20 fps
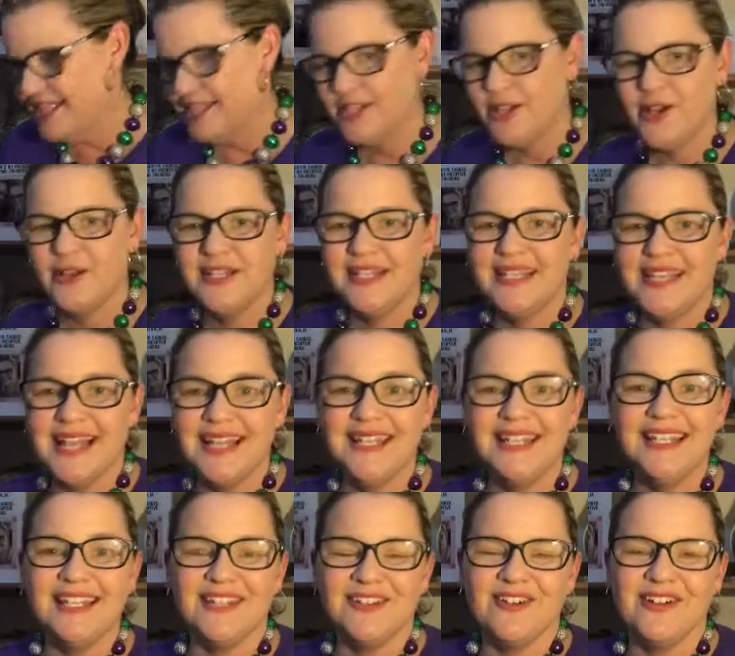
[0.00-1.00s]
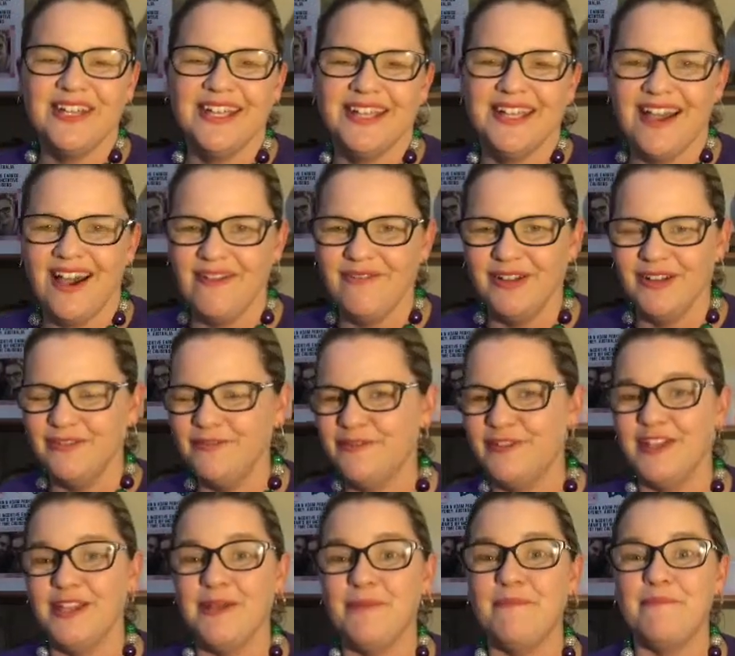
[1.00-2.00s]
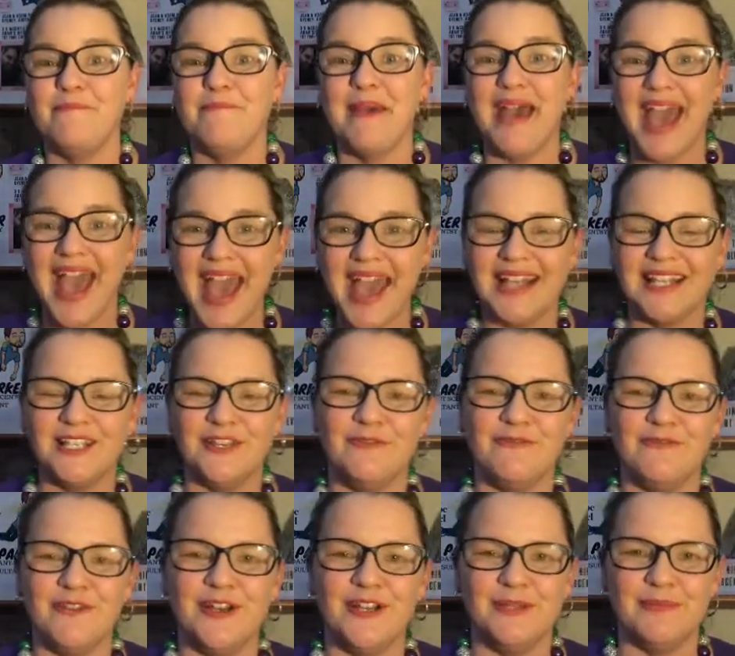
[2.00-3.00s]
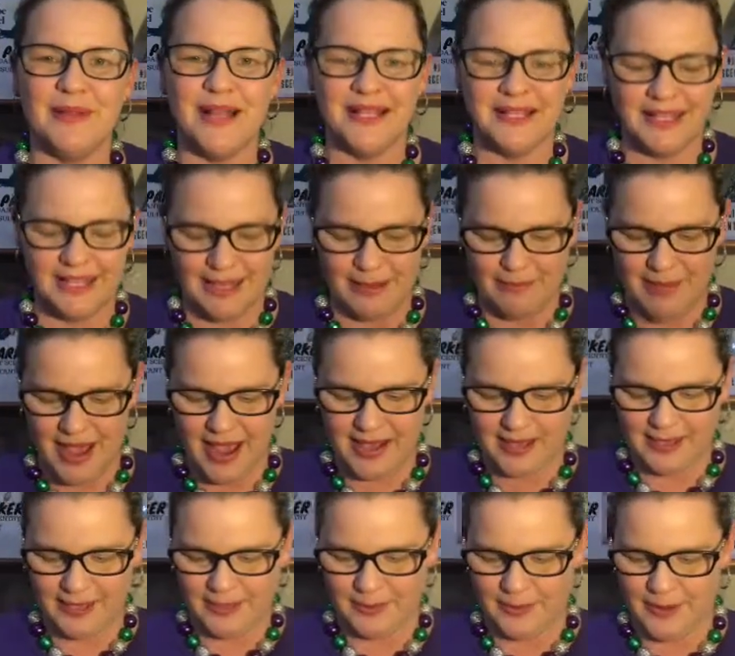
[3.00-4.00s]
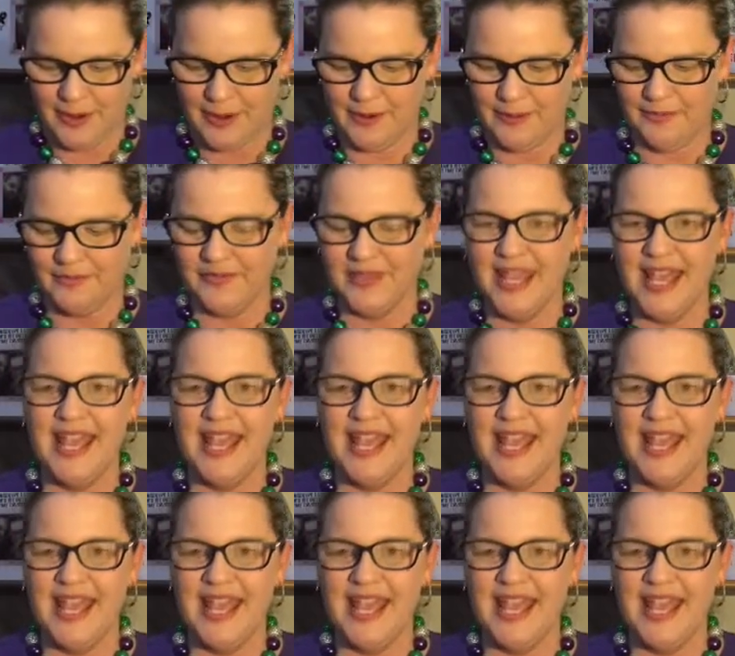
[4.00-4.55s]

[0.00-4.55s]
So Scentsy's got you covered for your bags, your first plastic bags as well.